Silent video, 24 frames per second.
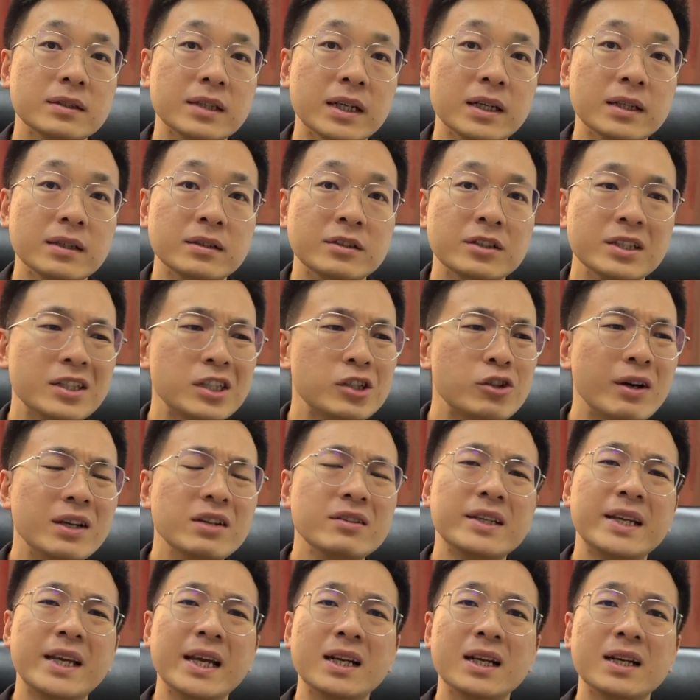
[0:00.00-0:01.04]
Then just try
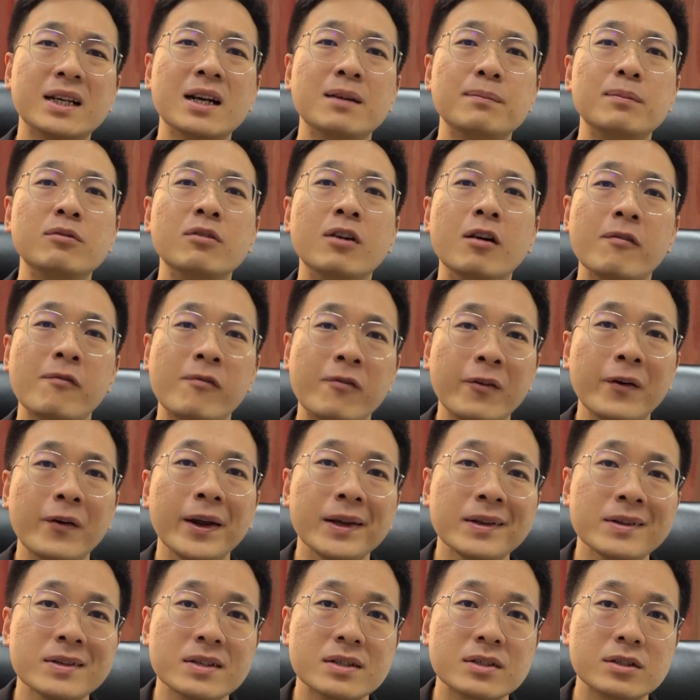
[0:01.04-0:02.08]
to get a couple of
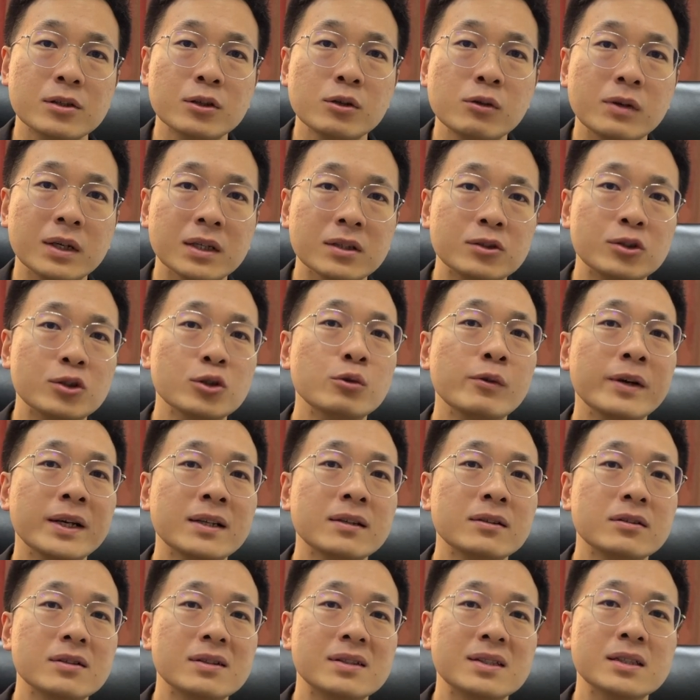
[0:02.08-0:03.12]
friends who are
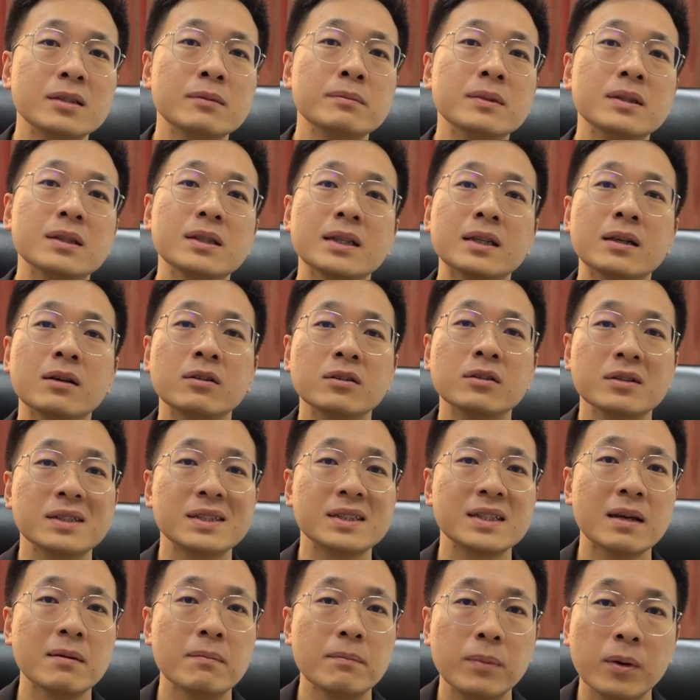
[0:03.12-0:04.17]
doing the similar or the
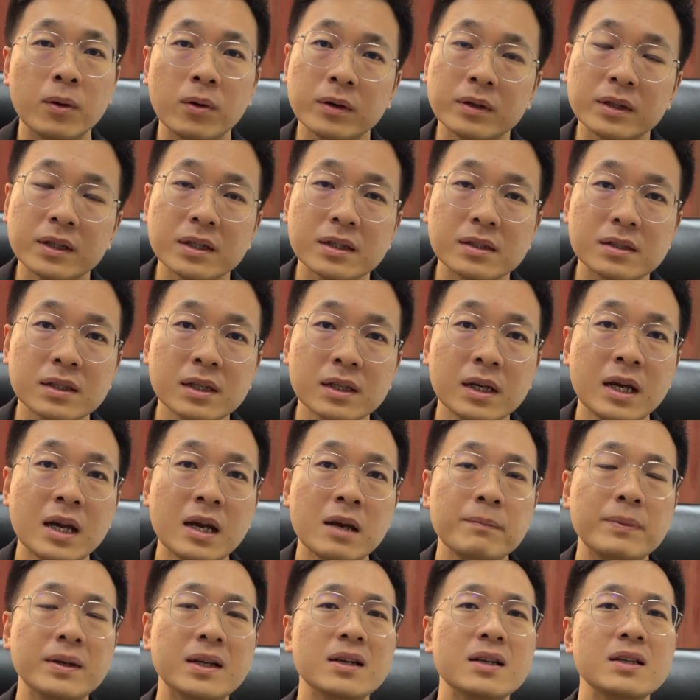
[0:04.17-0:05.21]
same products.
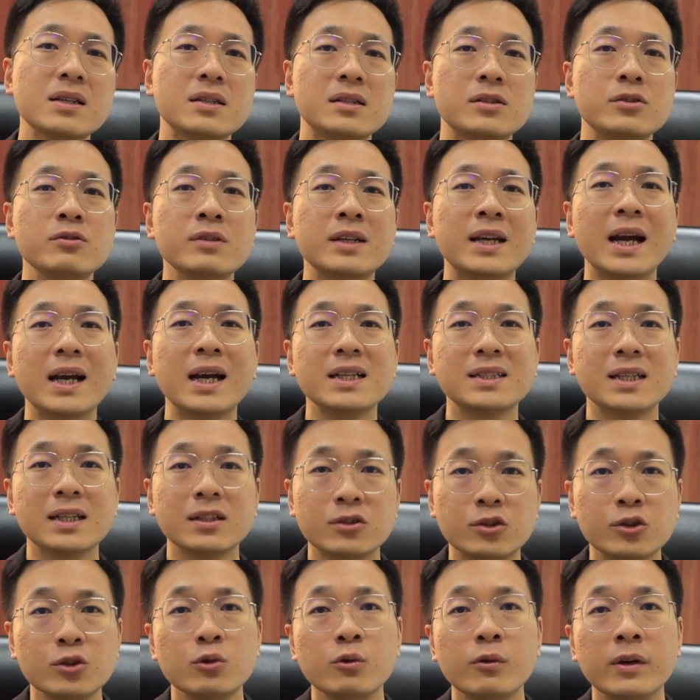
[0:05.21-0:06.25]
Because you guys are
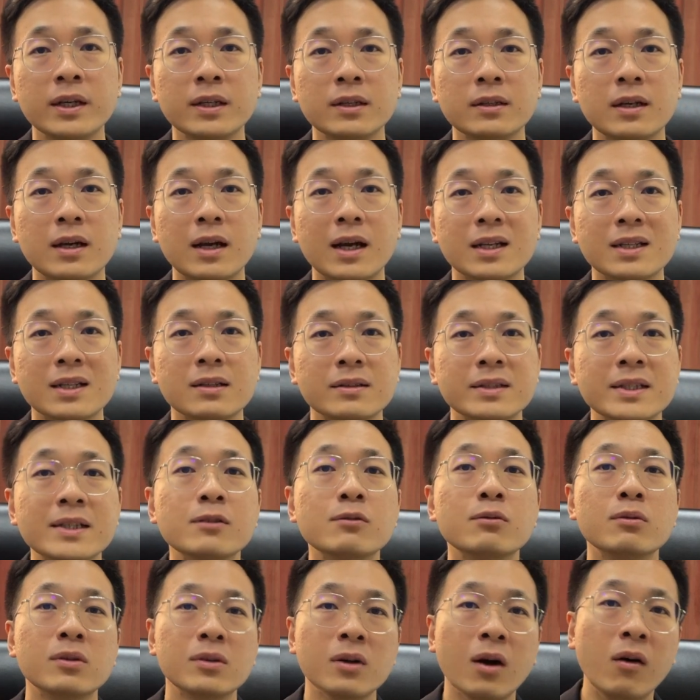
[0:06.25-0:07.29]
doing a
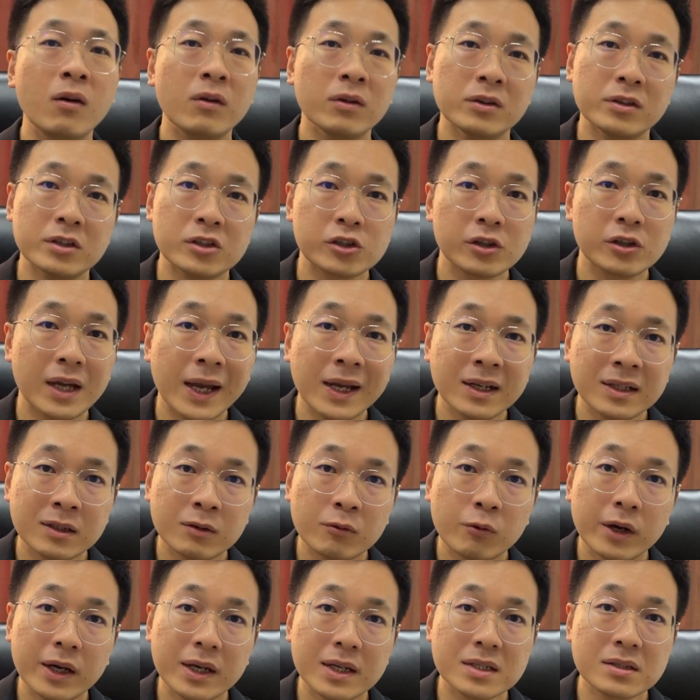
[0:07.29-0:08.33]
new launch
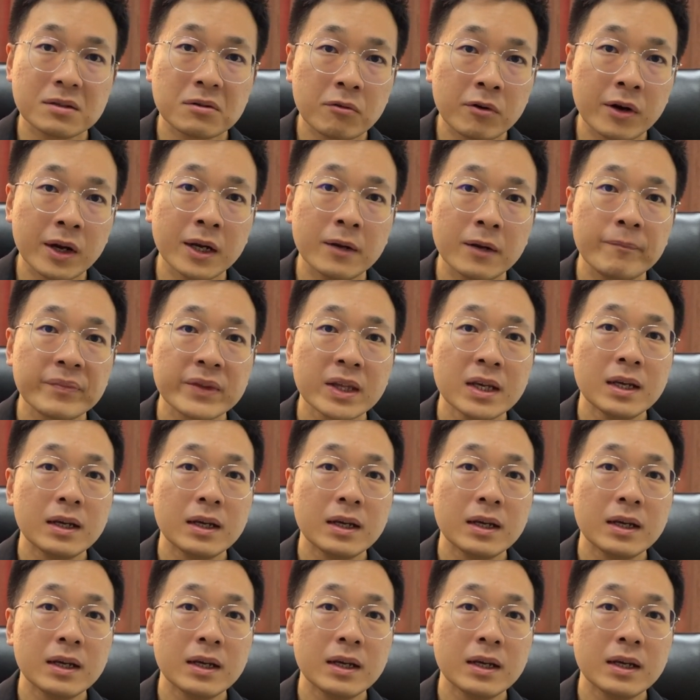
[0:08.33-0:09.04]
anyways, right?